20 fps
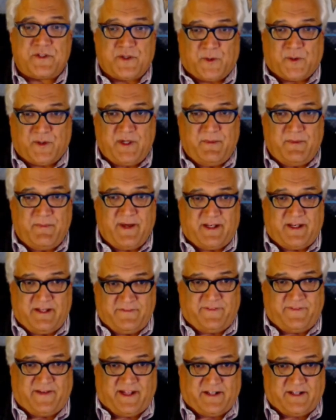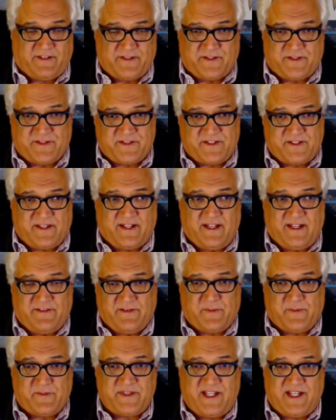Tory benefactors that
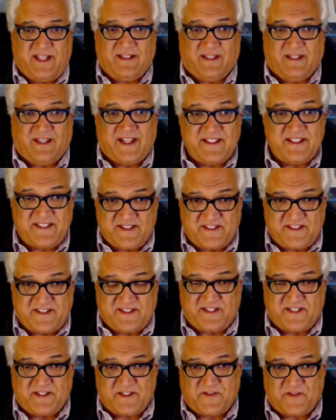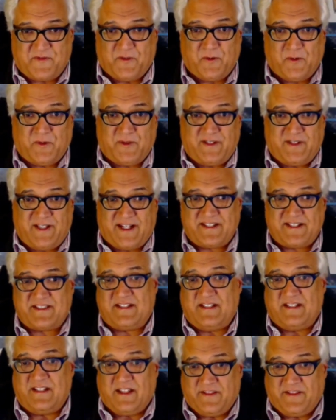have obtained licenses for next
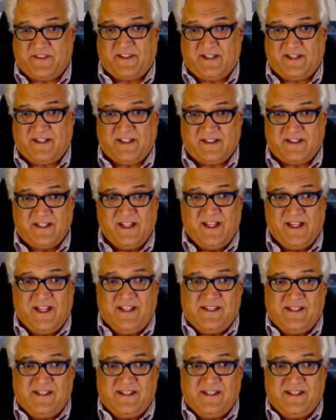to nothing, and